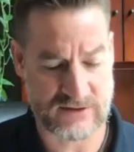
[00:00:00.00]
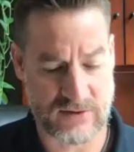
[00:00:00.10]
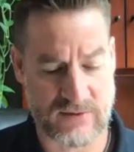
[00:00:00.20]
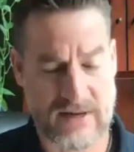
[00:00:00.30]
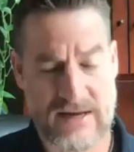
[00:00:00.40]

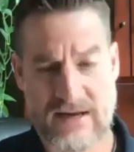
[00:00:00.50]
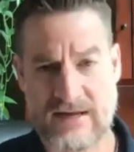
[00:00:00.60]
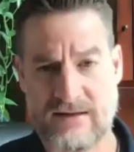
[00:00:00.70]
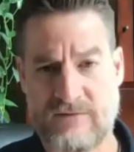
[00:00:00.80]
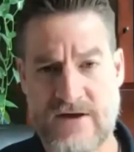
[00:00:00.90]
So
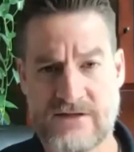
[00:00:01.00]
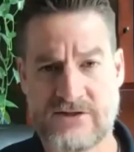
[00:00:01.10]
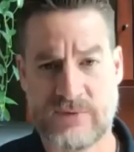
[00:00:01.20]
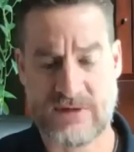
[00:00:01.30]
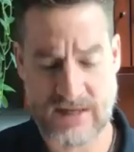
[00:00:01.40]
in the
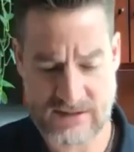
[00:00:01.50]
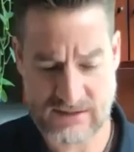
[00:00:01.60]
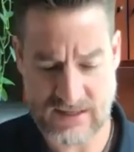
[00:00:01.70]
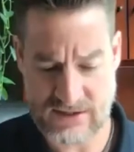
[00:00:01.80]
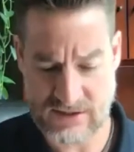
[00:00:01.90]
phase 3
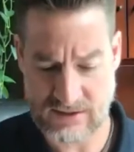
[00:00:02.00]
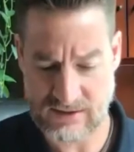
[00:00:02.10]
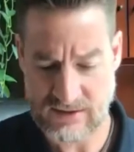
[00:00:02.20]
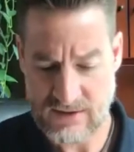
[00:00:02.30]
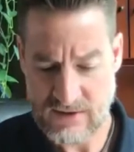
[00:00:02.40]
legislation,